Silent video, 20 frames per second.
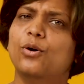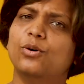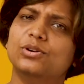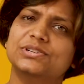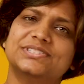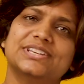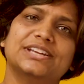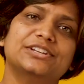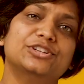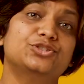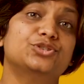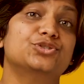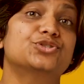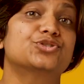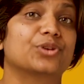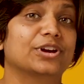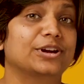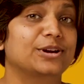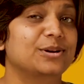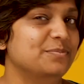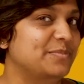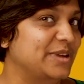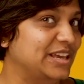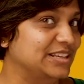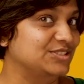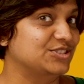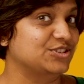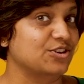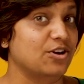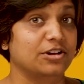or set it to trigger
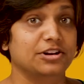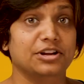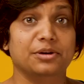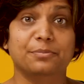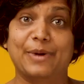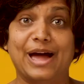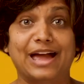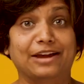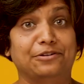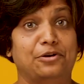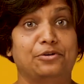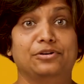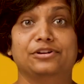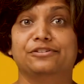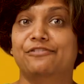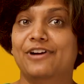based on a background